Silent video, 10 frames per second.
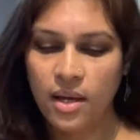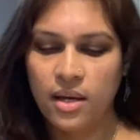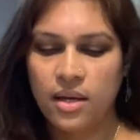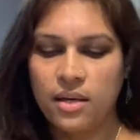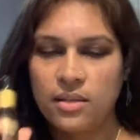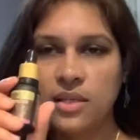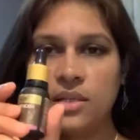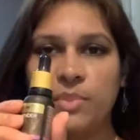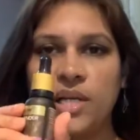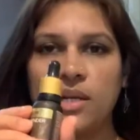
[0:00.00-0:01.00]
uh, this
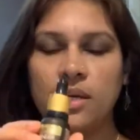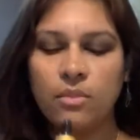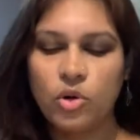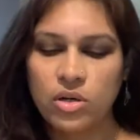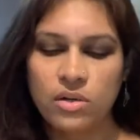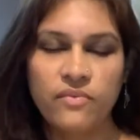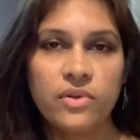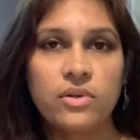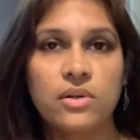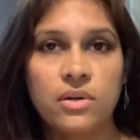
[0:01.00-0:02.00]
particular bottle
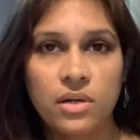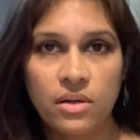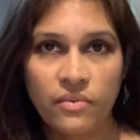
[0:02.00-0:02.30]
will uh,